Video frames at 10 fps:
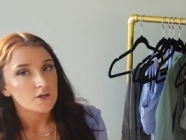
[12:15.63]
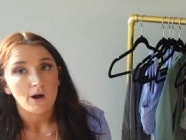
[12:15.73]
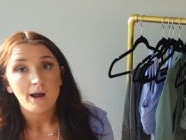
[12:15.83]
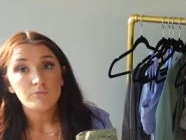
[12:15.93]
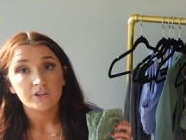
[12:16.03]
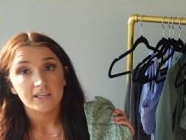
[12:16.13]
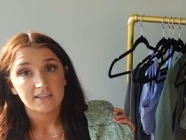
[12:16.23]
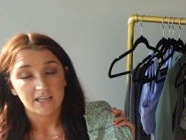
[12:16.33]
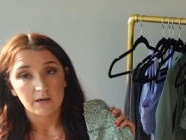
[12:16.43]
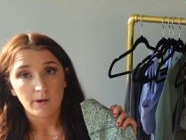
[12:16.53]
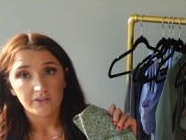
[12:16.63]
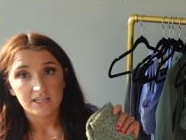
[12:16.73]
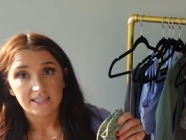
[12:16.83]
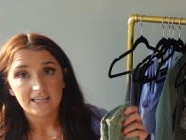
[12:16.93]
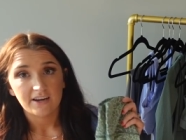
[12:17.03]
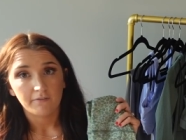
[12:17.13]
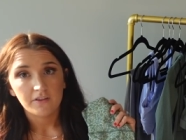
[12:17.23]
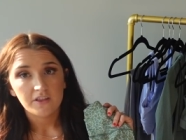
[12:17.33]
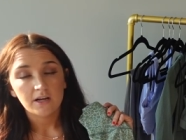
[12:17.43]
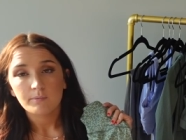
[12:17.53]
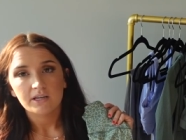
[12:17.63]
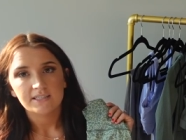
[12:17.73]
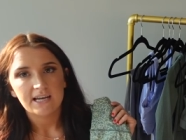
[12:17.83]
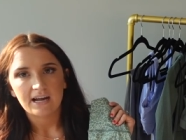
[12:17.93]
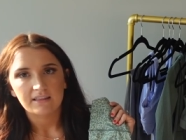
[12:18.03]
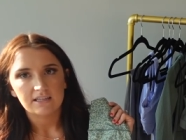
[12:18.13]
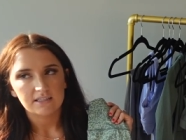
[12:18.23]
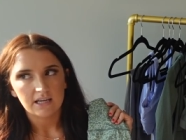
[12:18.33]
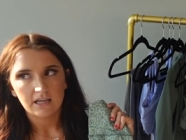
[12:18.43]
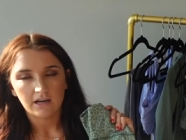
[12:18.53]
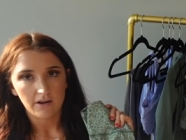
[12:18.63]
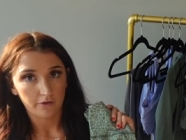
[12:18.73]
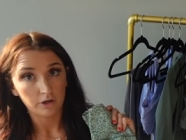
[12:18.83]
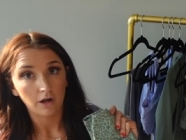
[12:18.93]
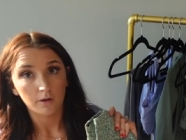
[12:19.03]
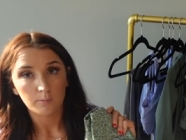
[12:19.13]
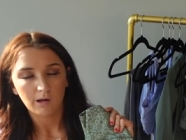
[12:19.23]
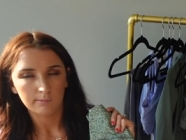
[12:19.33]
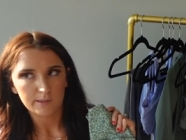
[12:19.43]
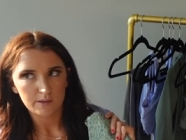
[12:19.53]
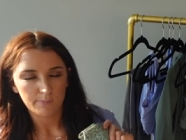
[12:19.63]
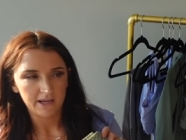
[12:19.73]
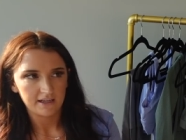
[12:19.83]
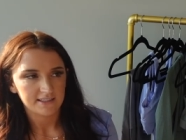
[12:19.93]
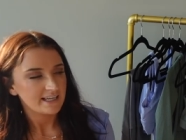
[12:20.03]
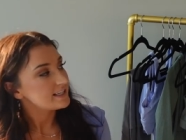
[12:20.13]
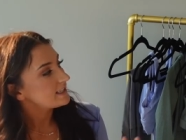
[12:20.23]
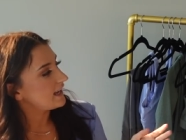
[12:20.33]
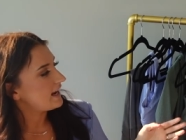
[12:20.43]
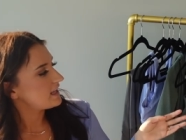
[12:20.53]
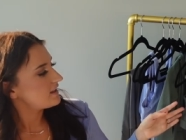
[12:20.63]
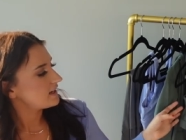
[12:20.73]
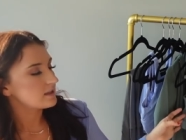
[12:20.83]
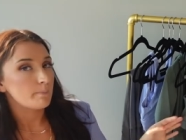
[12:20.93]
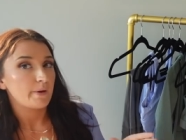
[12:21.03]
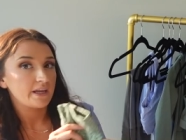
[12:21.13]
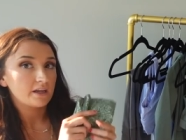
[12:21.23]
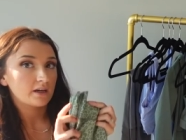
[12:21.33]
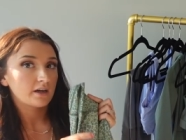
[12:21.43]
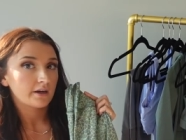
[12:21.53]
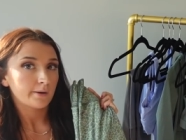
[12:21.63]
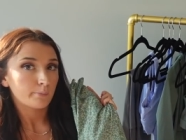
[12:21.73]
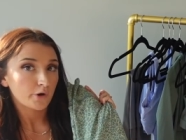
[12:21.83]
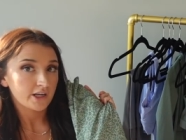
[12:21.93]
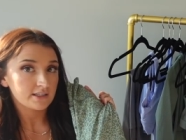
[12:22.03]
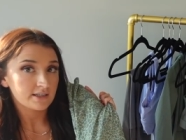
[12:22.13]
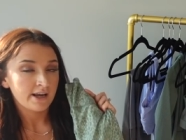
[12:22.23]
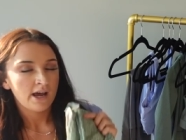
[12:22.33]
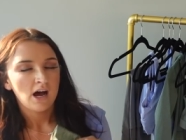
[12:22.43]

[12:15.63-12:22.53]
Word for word: So I'm really excited about these. I definitely think I'm going to snag these in another color, probably the pinks. I didn't get anything in the pink print.